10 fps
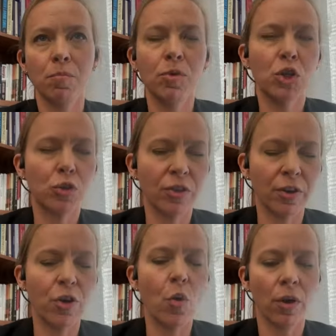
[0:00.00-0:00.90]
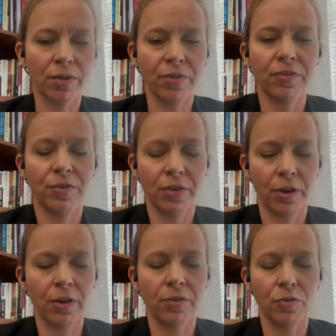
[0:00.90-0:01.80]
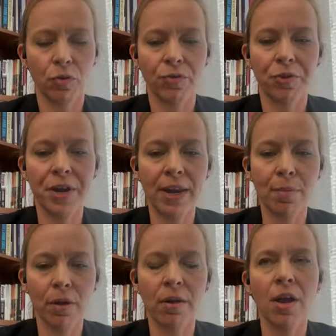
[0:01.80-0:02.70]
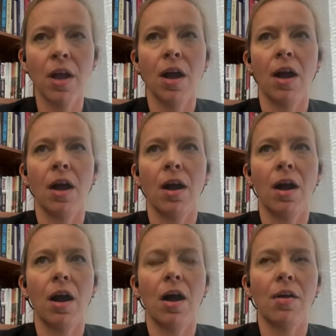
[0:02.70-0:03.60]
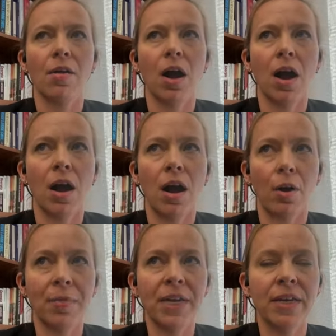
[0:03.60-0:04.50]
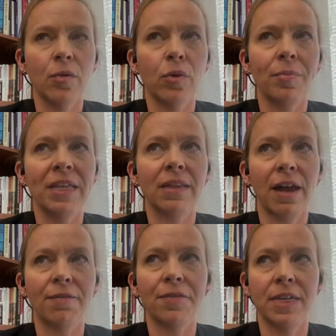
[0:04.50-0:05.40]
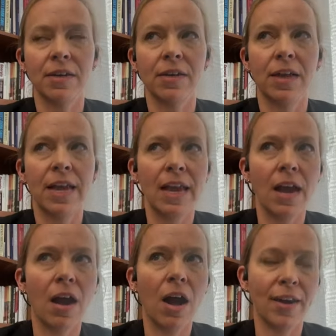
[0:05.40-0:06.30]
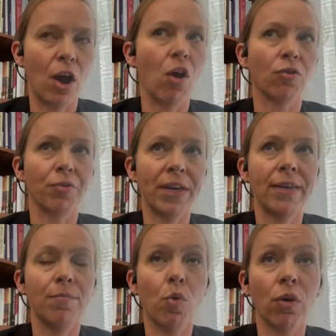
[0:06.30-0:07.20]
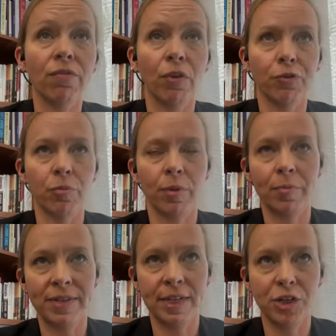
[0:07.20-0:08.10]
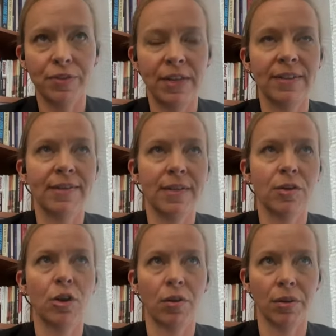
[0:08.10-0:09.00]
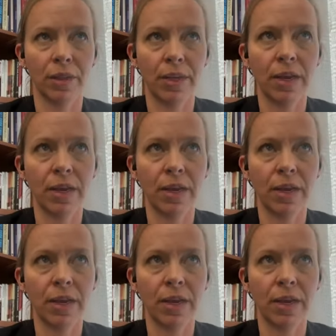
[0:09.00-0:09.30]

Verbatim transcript: to their north, to their northern neighbor, uh, Armenia will be left in an already more vulnerable position that it's in currently.